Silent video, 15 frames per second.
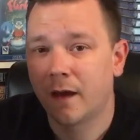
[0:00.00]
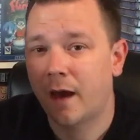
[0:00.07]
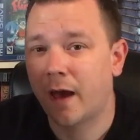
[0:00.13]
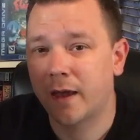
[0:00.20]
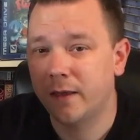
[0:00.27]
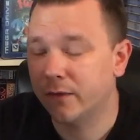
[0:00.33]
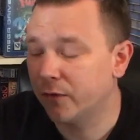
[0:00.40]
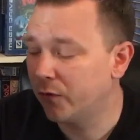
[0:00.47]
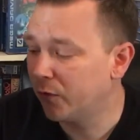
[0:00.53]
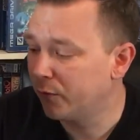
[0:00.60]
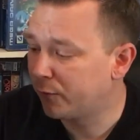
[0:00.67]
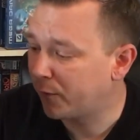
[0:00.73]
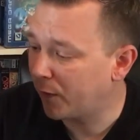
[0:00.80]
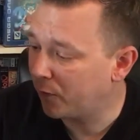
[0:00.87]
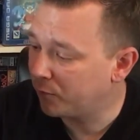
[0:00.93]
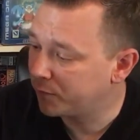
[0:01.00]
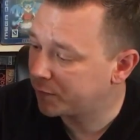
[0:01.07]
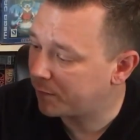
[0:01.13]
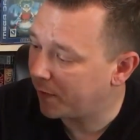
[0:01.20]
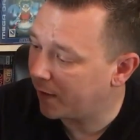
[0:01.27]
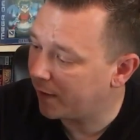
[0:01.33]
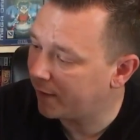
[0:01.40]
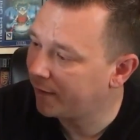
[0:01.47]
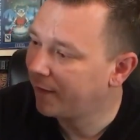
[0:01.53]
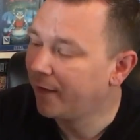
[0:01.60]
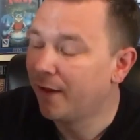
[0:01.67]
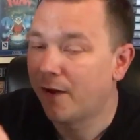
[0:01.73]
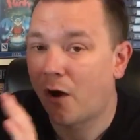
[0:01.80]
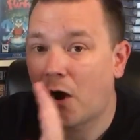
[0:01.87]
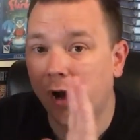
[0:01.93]
Hate the new films, but
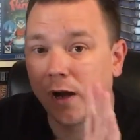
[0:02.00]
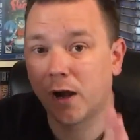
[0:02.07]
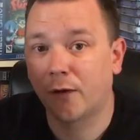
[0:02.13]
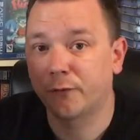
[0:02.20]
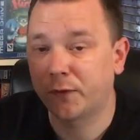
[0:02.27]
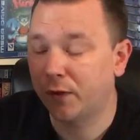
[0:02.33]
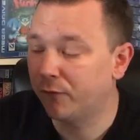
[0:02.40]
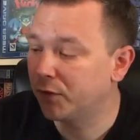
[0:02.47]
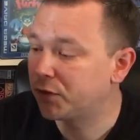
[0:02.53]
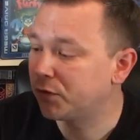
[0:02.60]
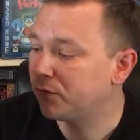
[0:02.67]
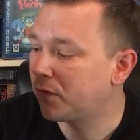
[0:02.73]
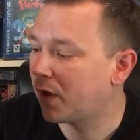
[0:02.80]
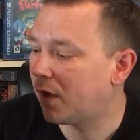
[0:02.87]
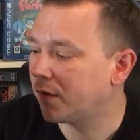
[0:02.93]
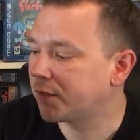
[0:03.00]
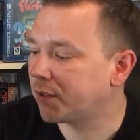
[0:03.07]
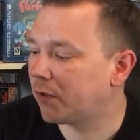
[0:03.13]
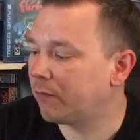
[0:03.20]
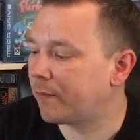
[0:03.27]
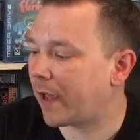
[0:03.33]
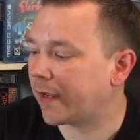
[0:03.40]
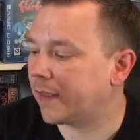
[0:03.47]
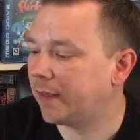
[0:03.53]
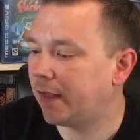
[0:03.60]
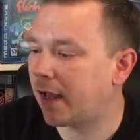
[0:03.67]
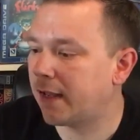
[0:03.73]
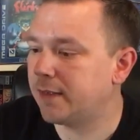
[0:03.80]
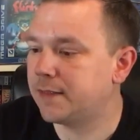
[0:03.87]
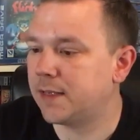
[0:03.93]
I loved the original cartoon back in
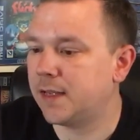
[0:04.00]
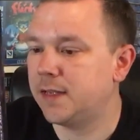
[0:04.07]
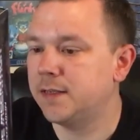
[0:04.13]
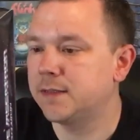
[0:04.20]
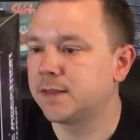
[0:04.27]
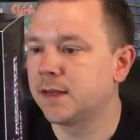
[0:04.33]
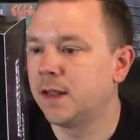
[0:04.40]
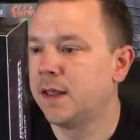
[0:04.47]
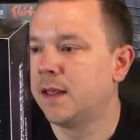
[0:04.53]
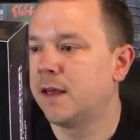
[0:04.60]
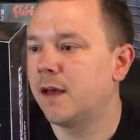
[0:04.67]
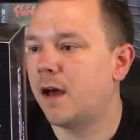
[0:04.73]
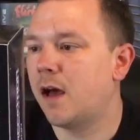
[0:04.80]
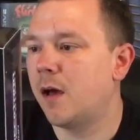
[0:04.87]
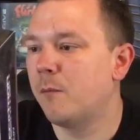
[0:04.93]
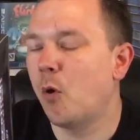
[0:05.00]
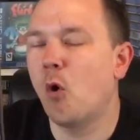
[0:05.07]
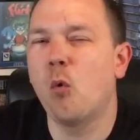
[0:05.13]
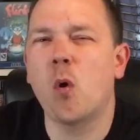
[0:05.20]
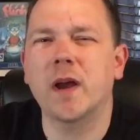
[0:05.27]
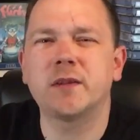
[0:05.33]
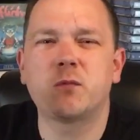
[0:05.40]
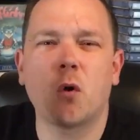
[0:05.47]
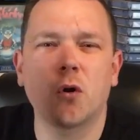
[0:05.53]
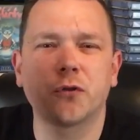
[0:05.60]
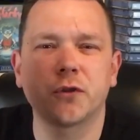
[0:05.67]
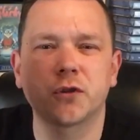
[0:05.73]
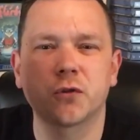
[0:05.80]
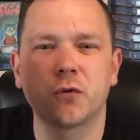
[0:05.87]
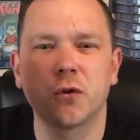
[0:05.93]
the 80s. Always
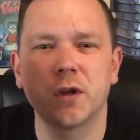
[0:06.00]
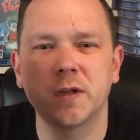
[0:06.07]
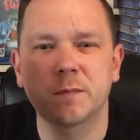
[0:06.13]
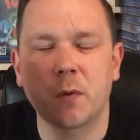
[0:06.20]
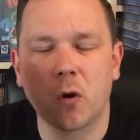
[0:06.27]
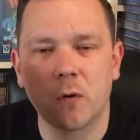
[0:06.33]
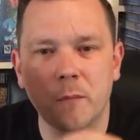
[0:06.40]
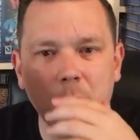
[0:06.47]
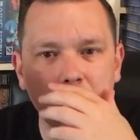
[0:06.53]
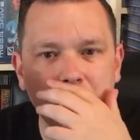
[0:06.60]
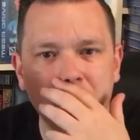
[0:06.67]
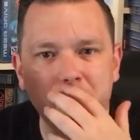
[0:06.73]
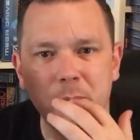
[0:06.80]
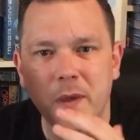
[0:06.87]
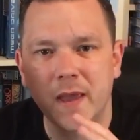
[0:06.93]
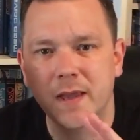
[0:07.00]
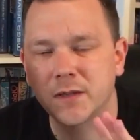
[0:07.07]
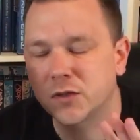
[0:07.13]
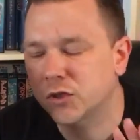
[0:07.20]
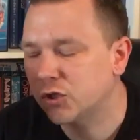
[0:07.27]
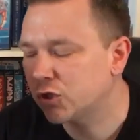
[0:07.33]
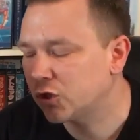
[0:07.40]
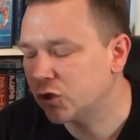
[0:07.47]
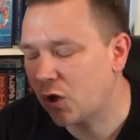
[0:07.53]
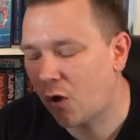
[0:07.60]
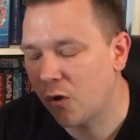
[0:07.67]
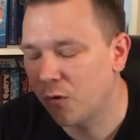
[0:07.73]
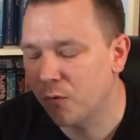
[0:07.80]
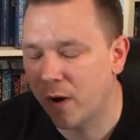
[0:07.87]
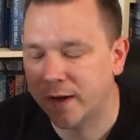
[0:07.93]
wanted the toys, but I remember them being
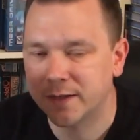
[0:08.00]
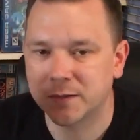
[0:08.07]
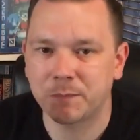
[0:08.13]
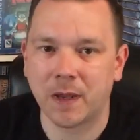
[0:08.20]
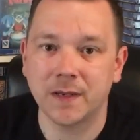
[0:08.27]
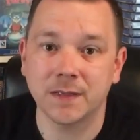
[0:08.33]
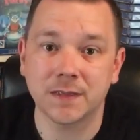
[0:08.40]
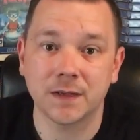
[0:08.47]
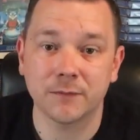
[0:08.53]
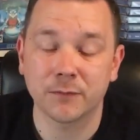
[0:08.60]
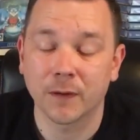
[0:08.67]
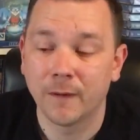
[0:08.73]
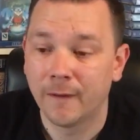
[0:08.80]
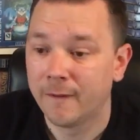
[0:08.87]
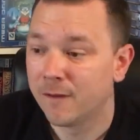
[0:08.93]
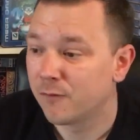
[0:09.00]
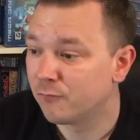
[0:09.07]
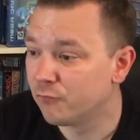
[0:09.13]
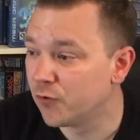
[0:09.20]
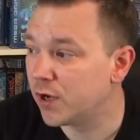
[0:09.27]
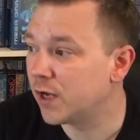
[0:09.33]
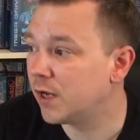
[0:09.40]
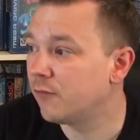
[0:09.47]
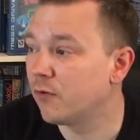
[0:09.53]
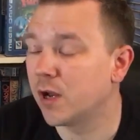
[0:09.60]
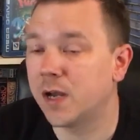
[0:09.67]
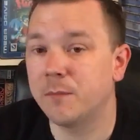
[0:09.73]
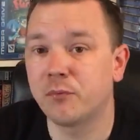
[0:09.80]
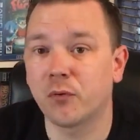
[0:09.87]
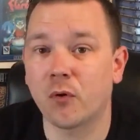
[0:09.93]
so expensive. Really,
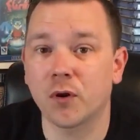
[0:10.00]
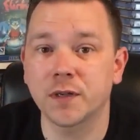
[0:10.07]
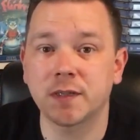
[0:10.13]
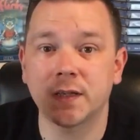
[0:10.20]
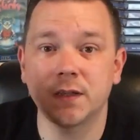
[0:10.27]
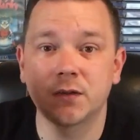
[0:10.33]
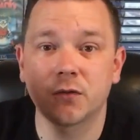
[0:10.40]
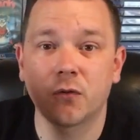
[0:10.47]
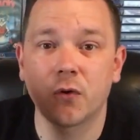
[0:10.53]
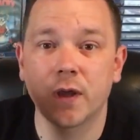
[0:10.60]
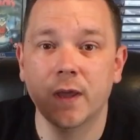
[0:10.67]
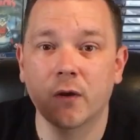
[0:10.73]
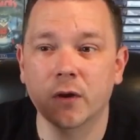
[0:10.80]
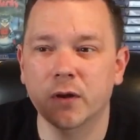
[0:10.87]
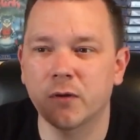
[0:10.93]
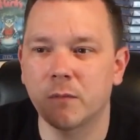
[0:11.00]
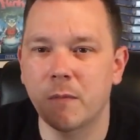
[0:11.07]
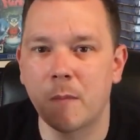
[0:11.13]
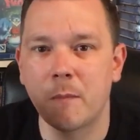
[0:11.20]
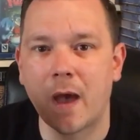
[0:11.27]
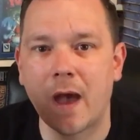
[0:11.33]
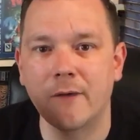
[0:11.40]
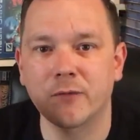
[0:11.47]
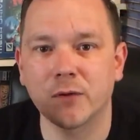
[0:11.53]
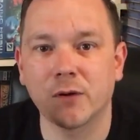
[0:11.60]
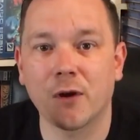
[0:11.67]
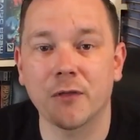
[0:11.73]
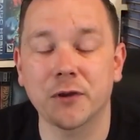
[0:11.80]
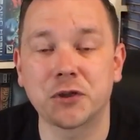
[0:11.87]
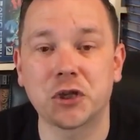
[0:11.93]
really pricey toy. I can remember having
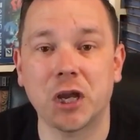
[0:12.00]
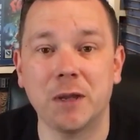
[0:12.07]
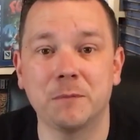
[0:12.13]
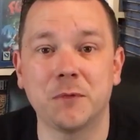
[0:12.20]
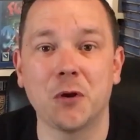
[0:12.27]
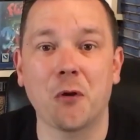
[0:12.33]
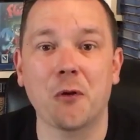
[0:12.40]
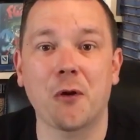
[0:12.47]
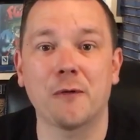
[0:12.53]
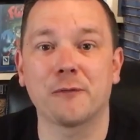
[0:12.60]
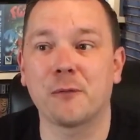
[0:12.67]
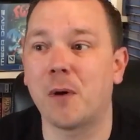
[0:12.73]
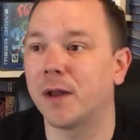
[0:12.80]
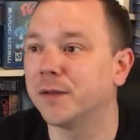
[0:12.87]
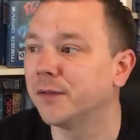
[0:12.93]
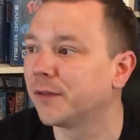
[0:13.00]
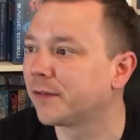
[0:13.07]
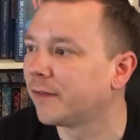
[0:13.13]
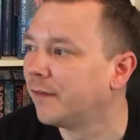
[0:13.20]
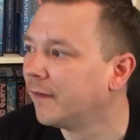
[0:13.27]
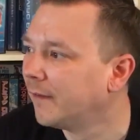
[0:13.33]
like the cheap knockoff ones.